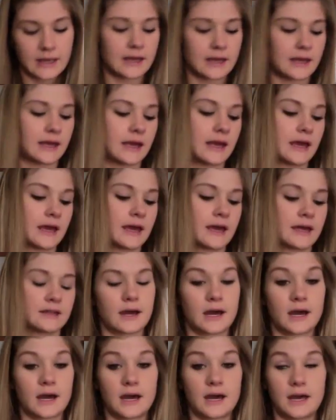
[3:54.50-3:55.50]
And
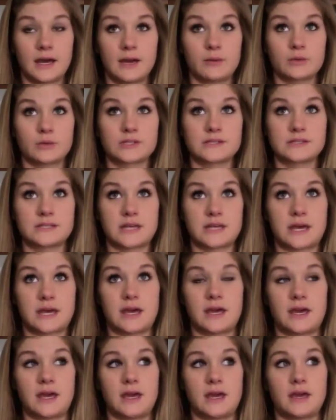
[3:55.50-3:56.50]
I would
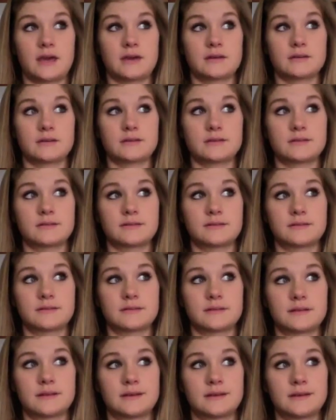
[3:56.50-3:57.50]
say
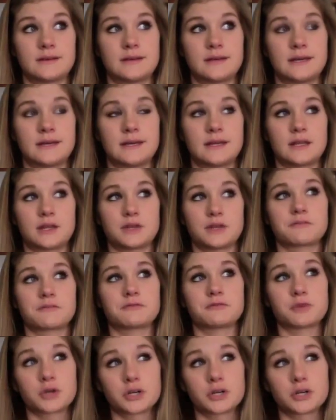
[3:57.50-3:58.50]
the
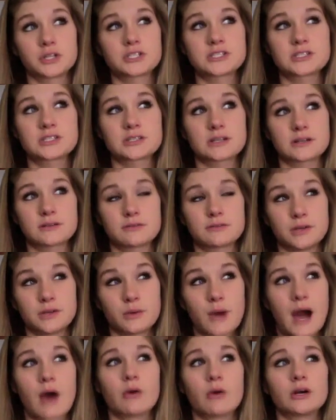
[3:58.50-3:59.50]
first few
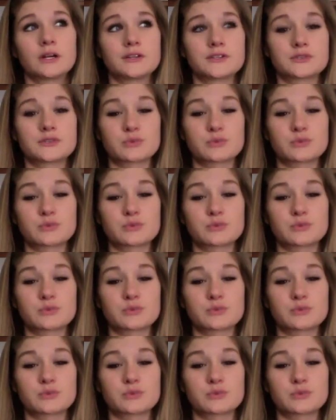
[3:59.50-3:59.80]
hours